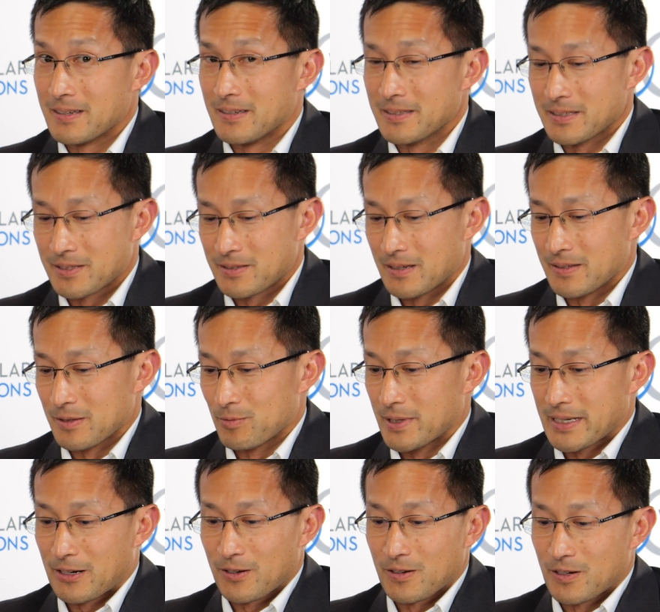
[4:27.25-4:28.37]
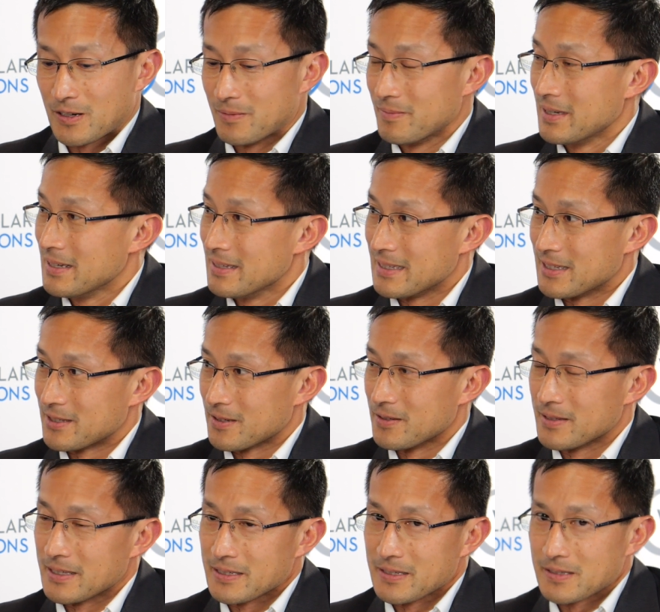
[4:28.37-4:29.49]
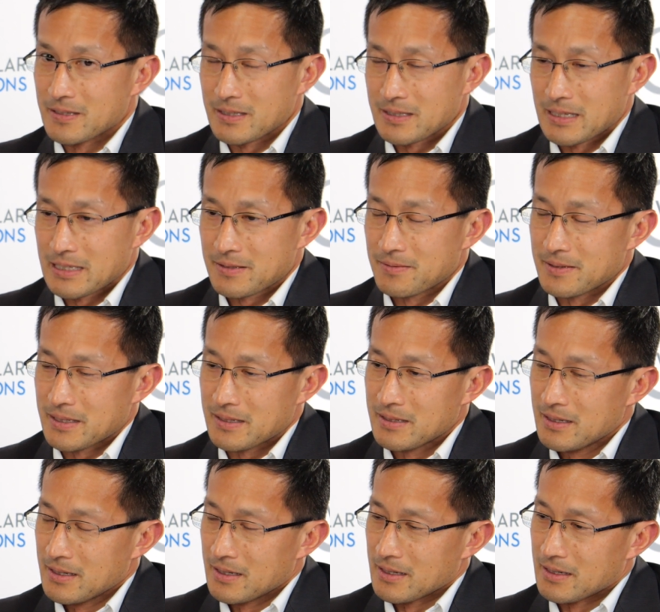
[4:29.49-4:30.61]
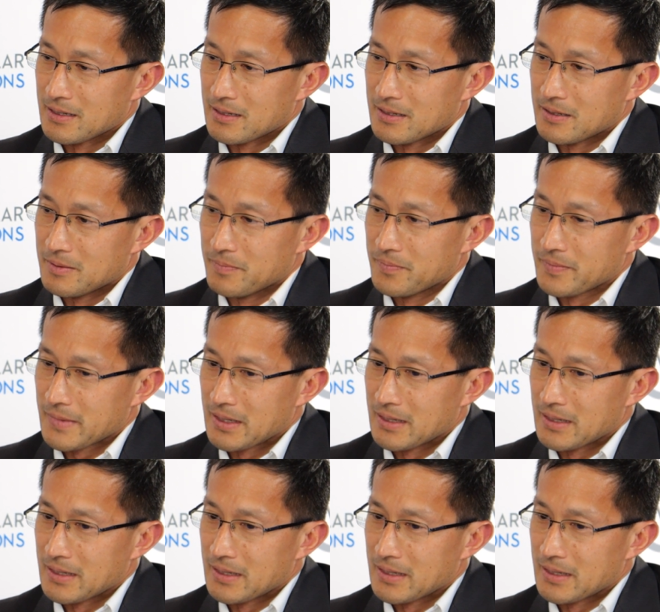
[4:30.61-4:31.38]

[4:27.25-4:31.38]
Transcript: On the, on the one-hour arm, they showed that they could successfully um,